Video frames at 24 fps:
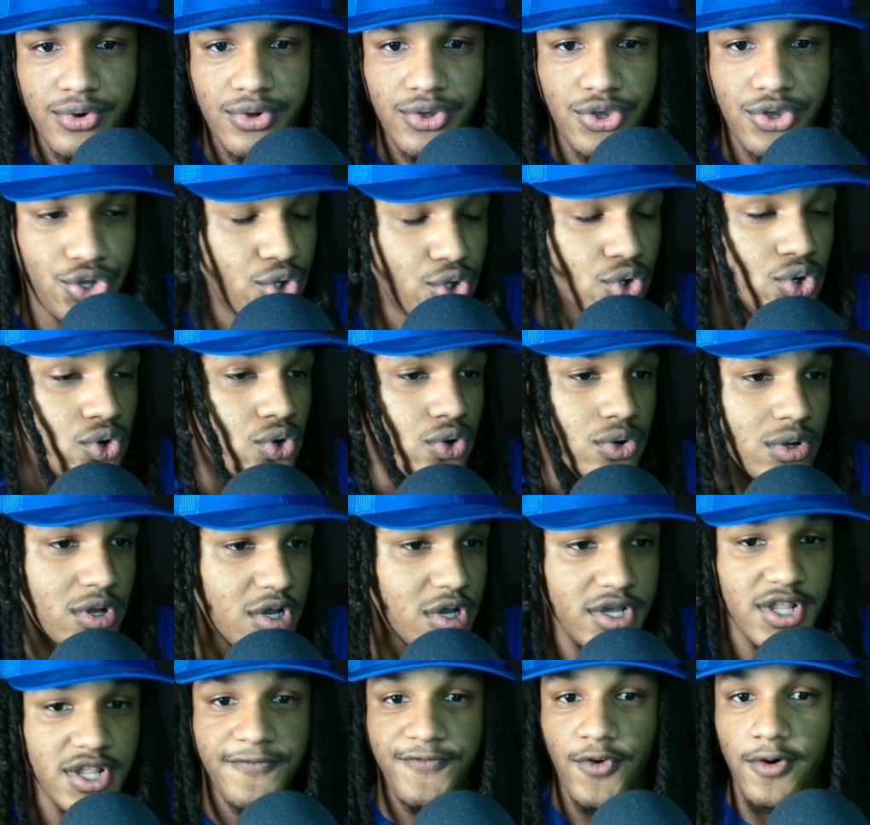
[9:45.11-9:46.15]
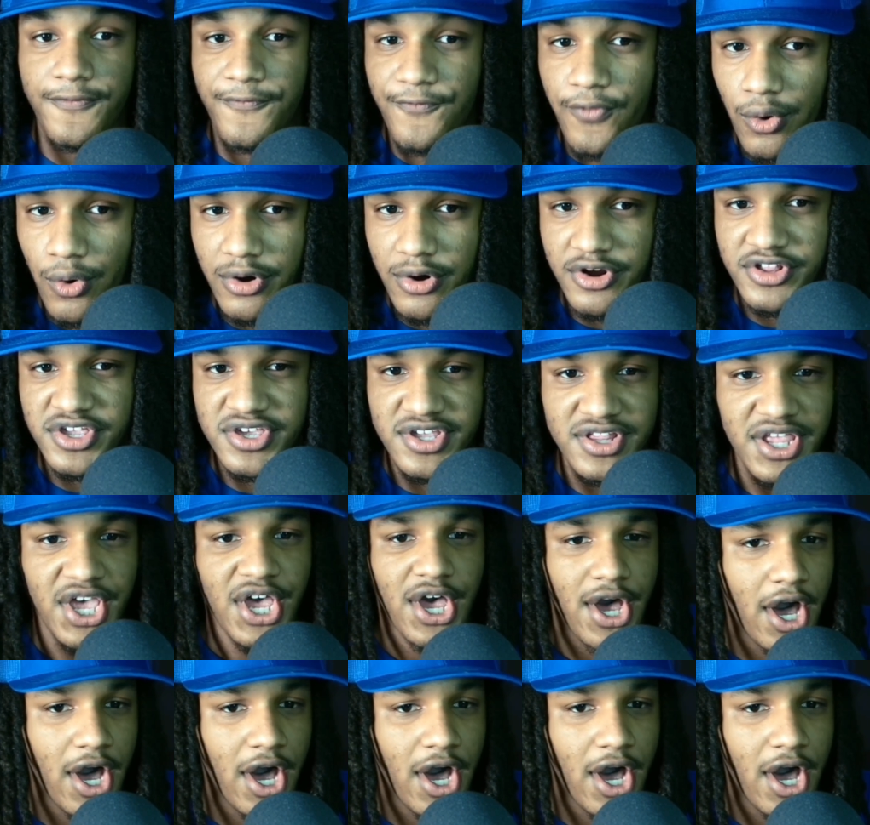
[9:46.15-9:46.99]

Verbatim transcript: You could have afforded